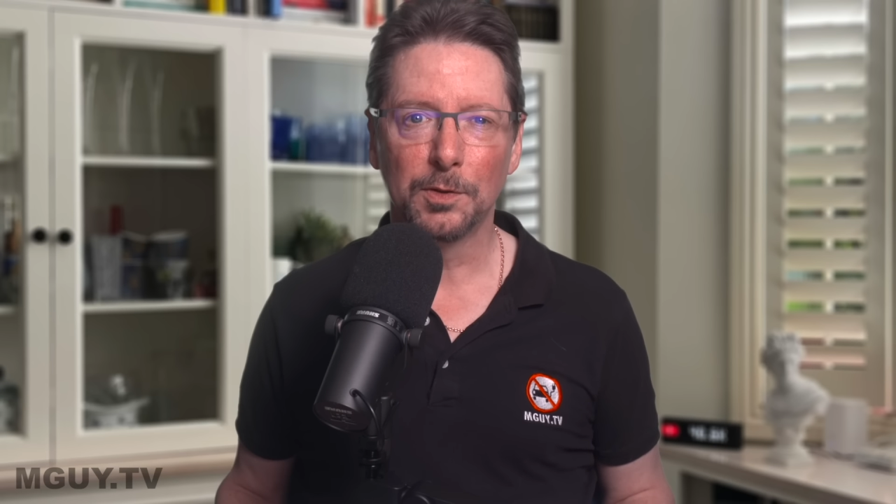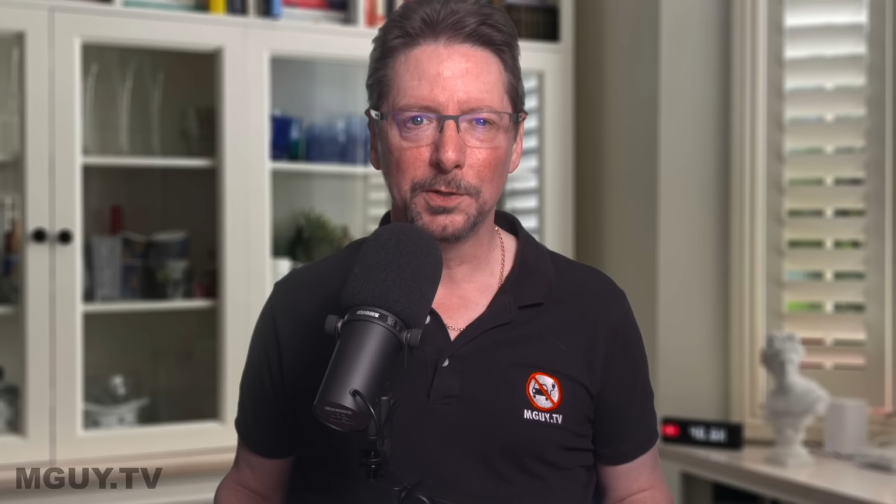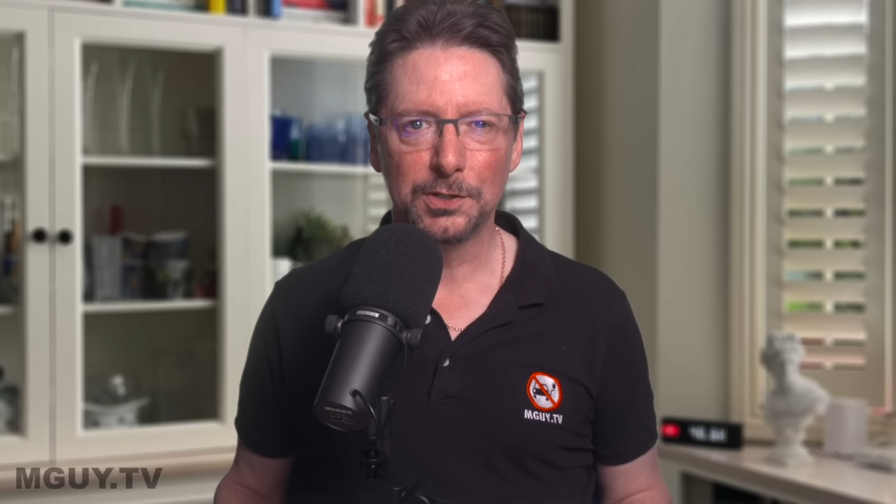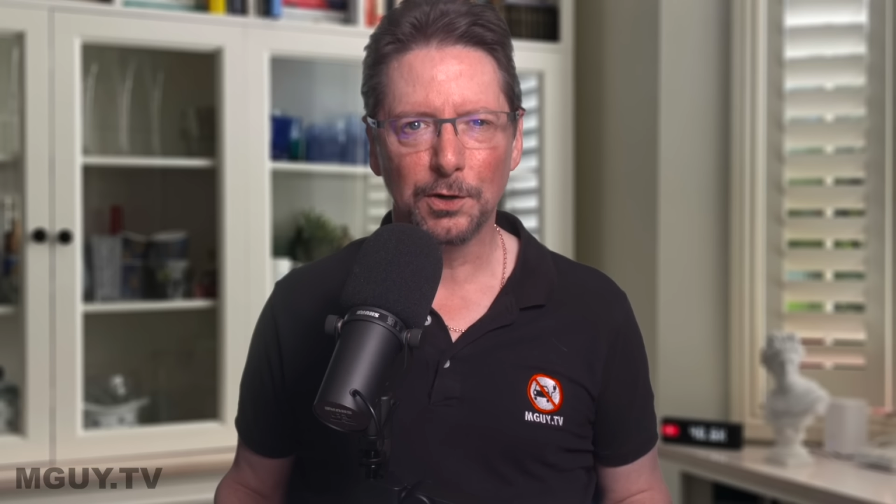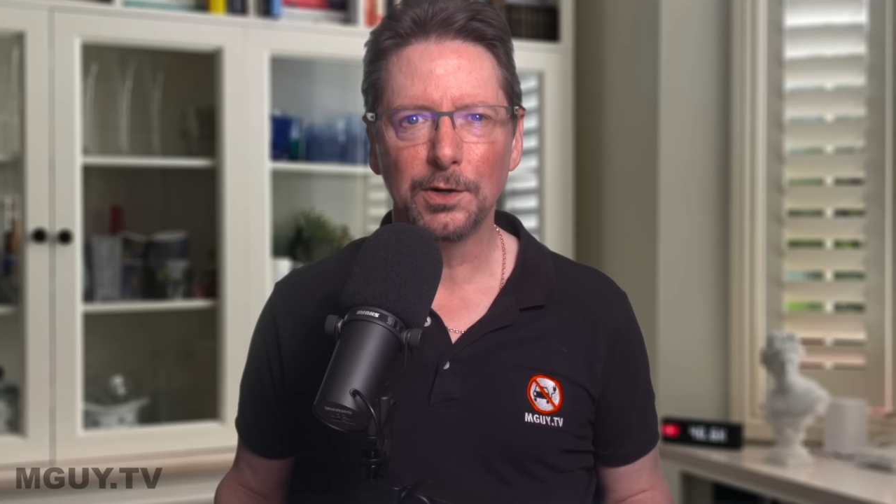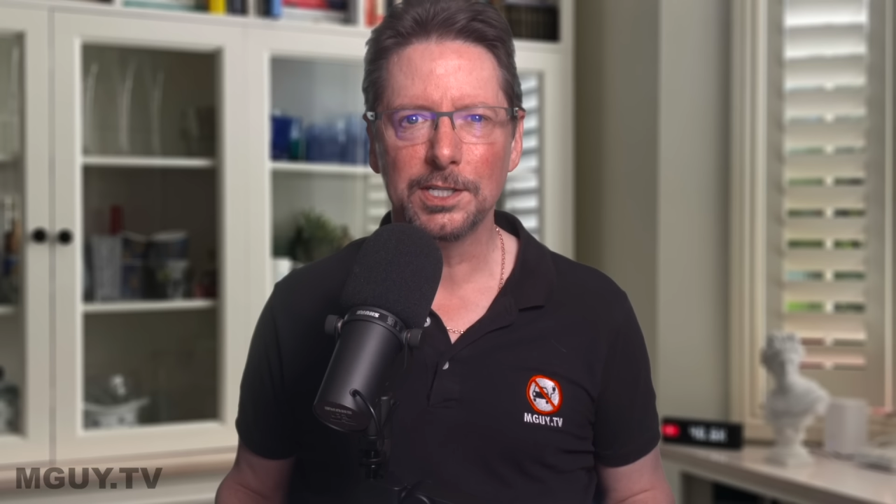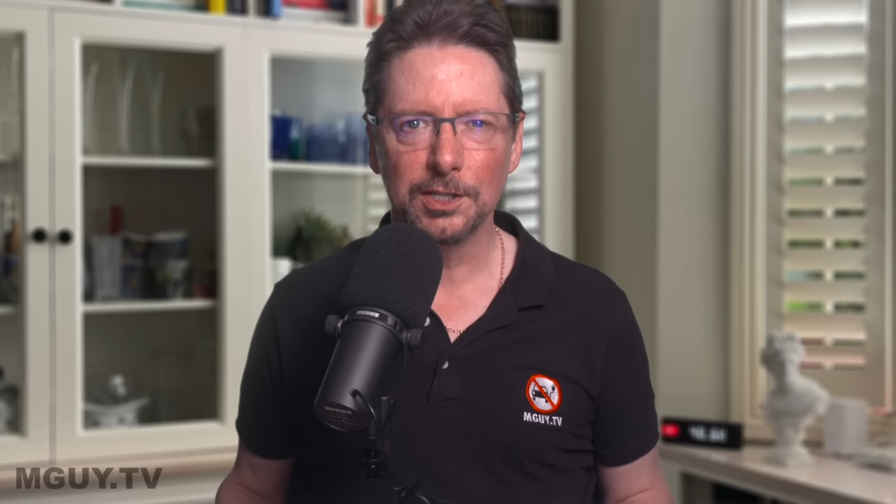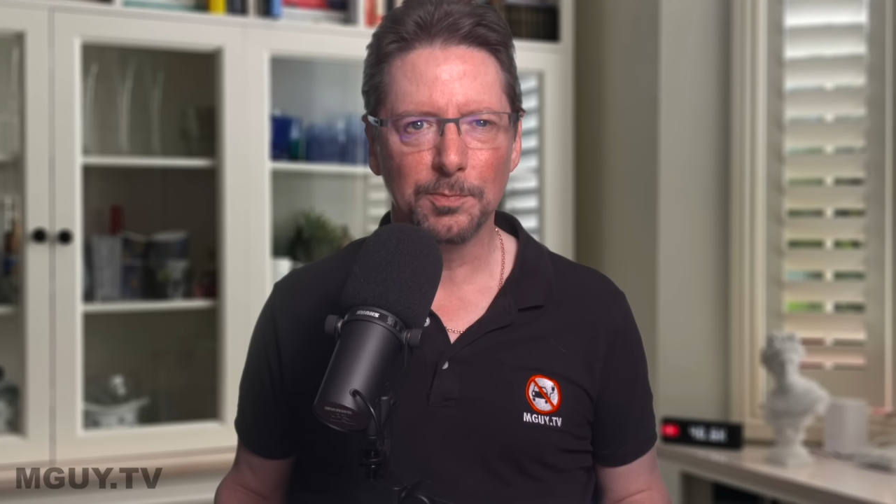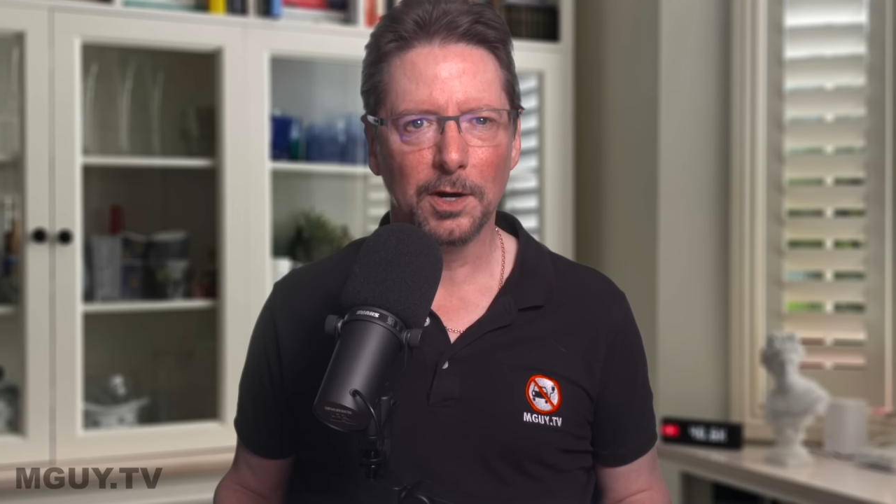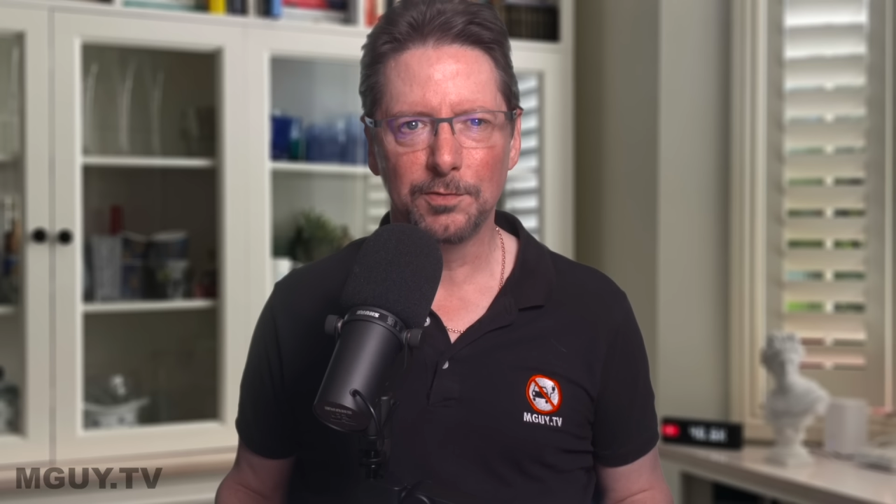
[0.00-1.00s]
majority
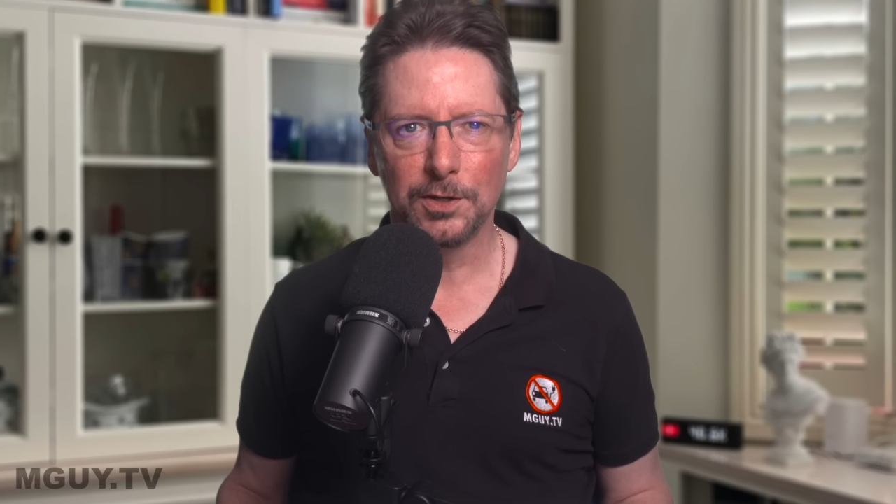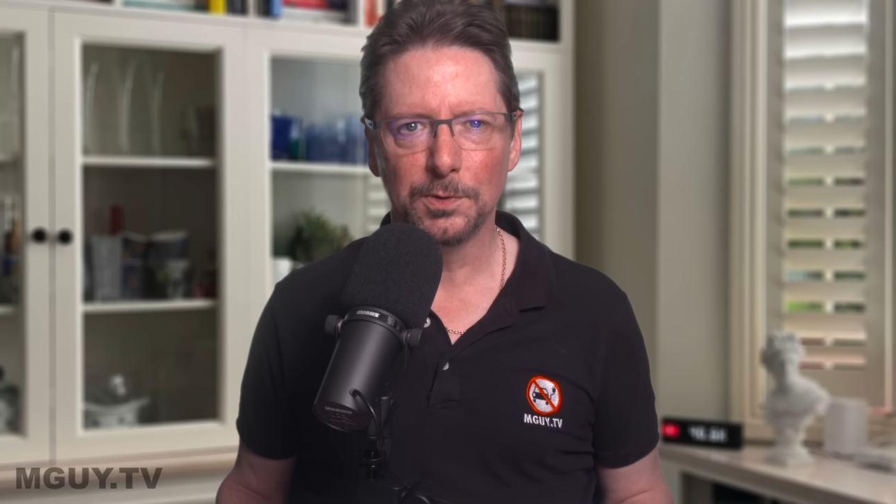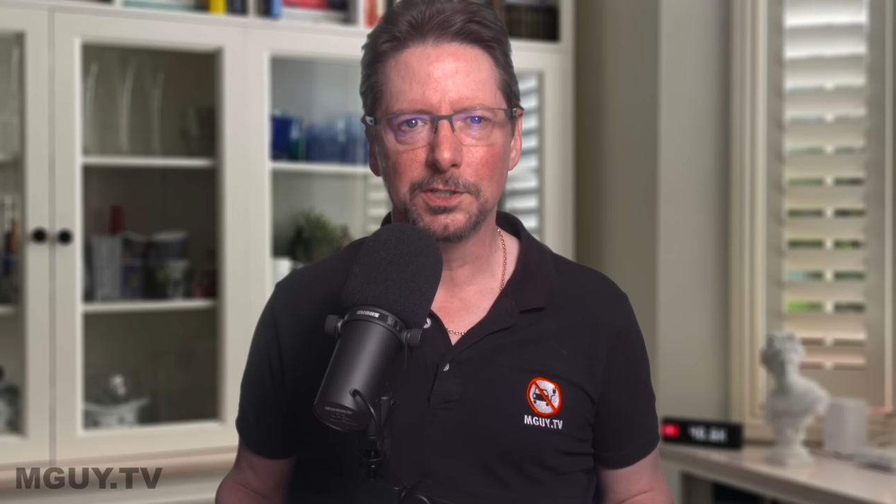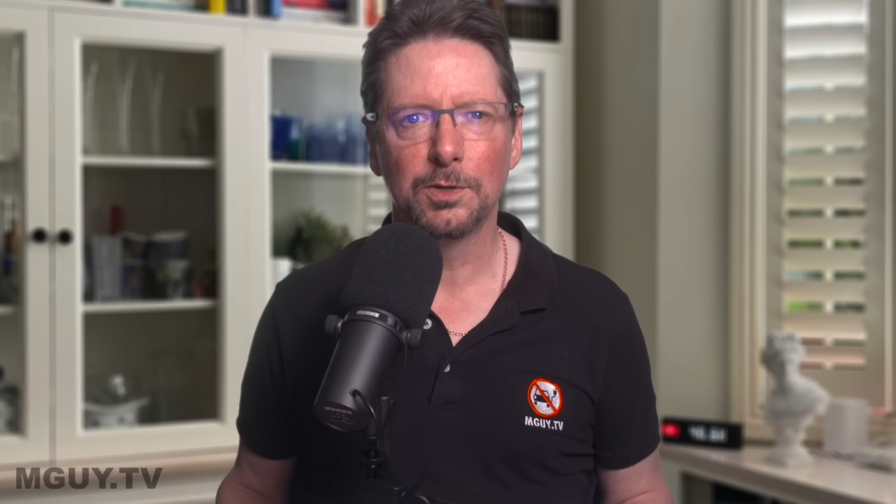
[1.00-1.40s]
of my viewers